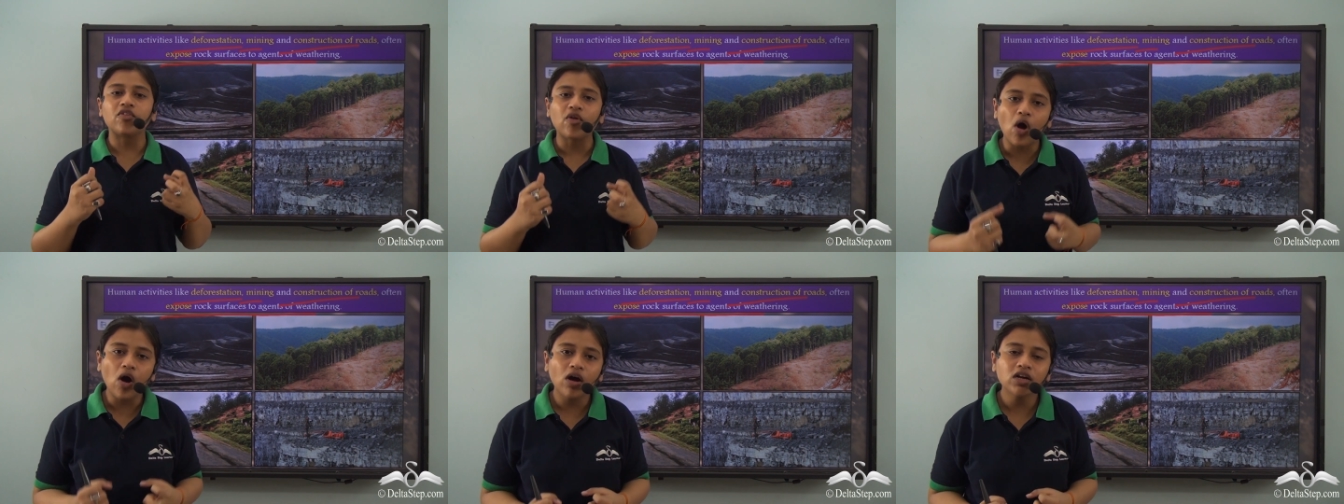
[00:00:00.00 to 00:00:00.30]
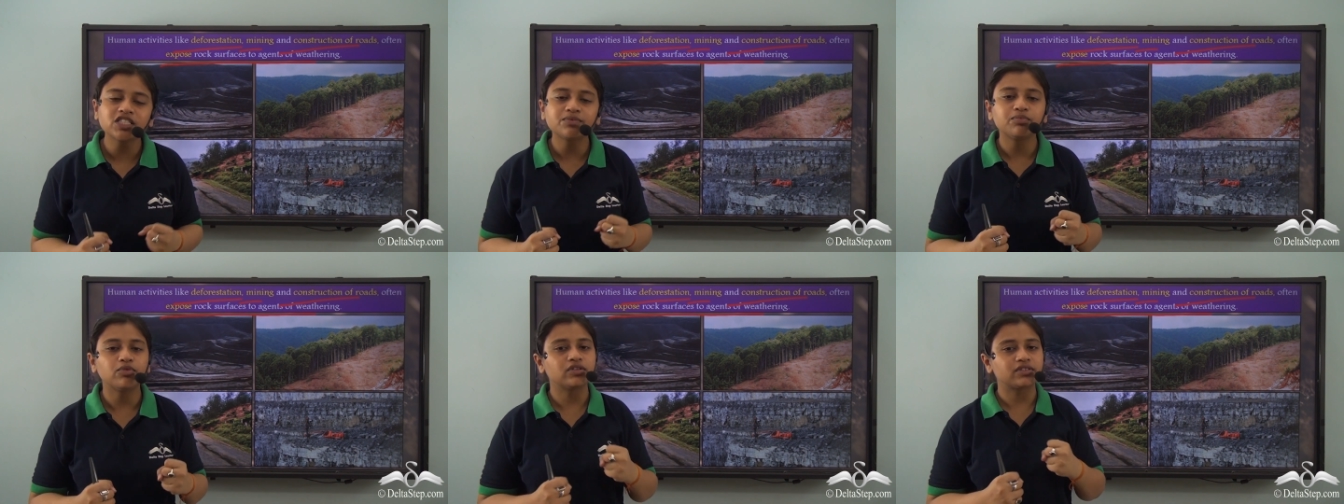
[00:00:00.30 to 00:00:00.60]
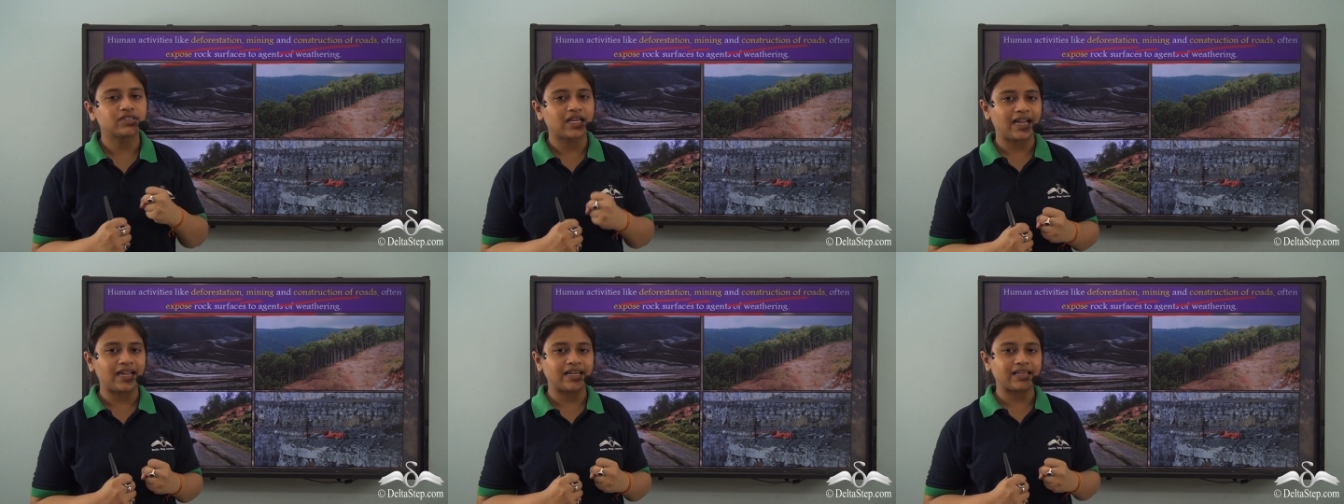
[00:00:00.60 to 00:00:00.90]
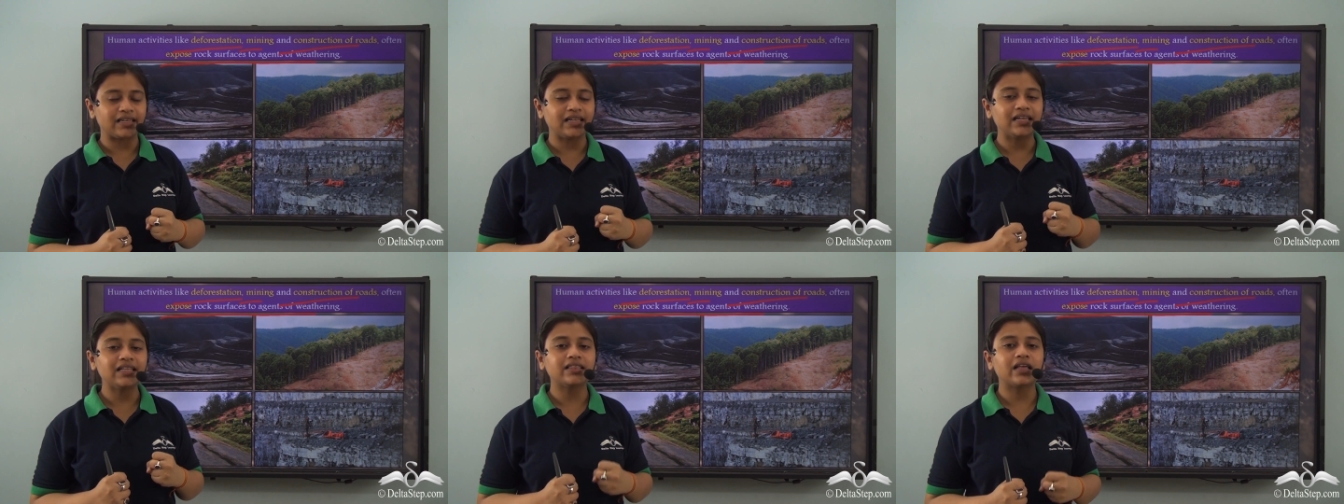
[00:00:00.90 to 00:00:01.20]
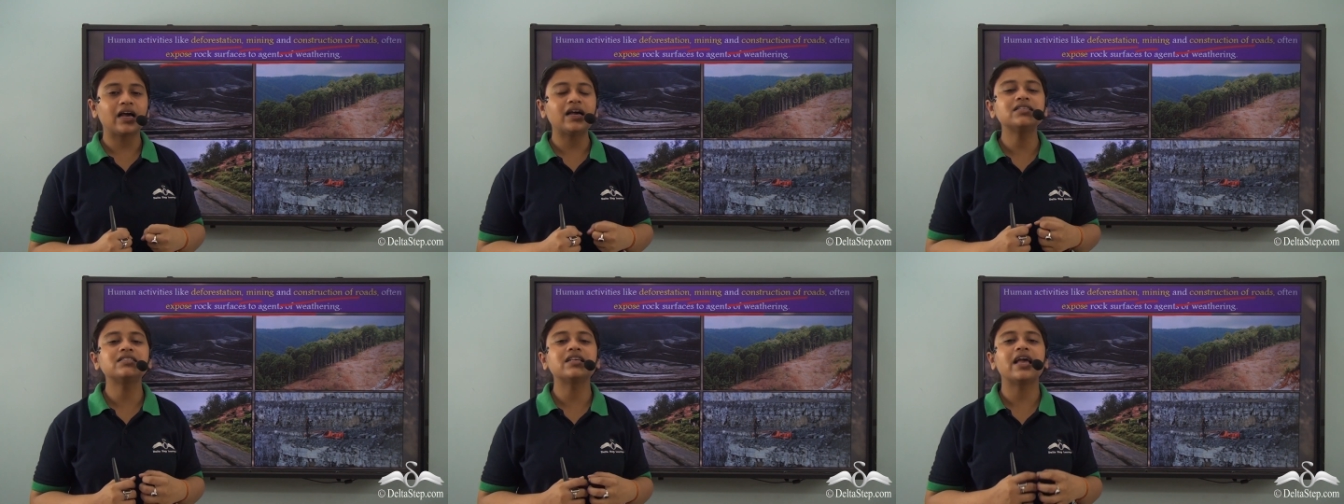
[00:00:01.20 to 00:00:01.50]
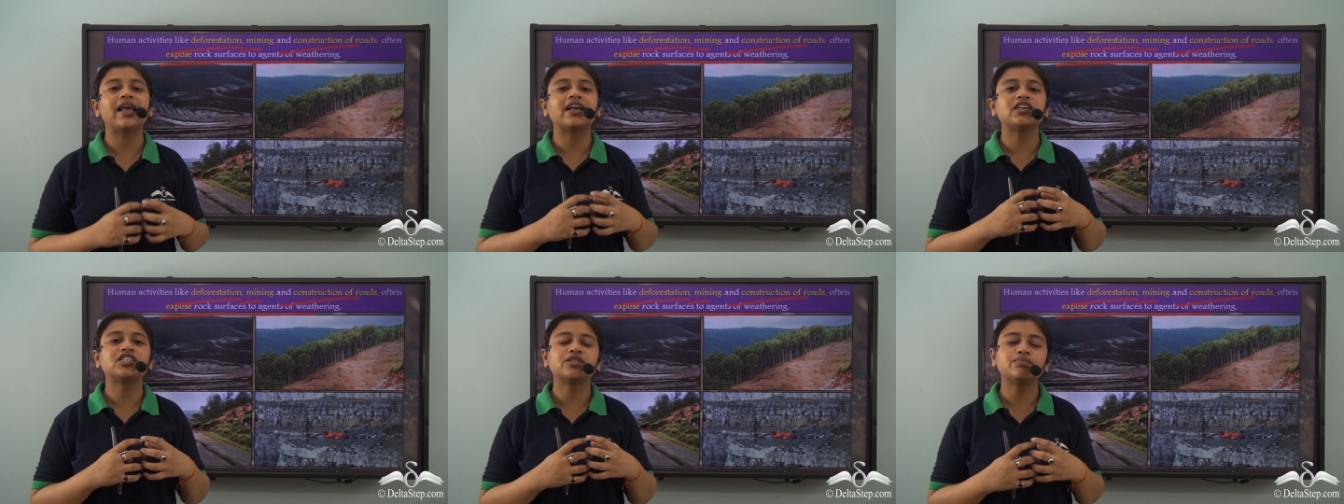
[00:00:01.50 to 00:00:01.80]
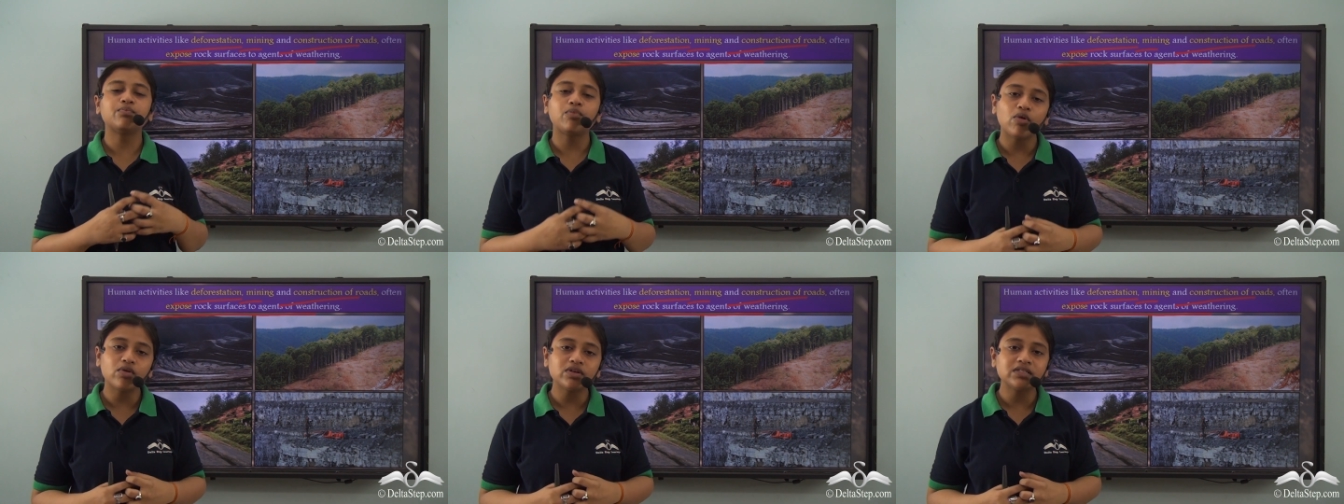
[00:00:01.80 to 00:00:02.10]
rocks more tightly, thus
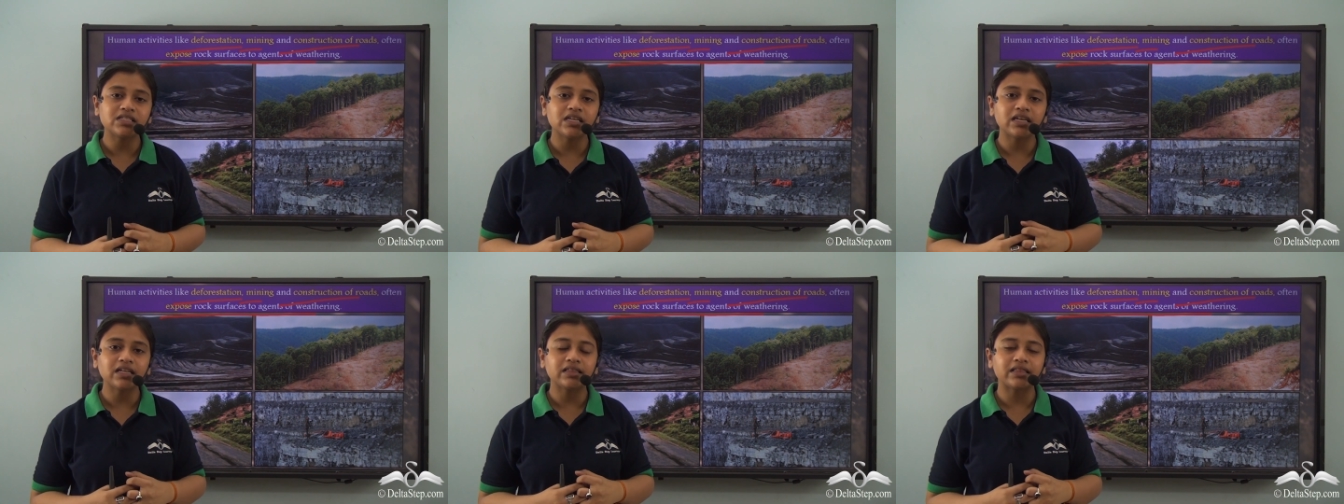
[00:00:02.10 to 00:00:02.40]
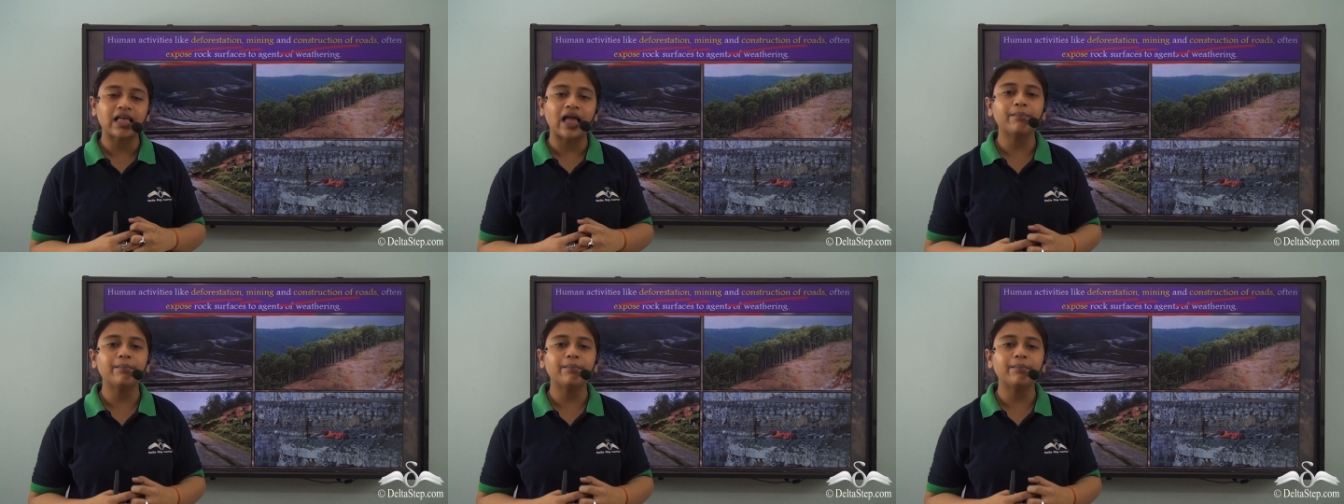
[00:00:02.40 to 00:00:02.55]
exposing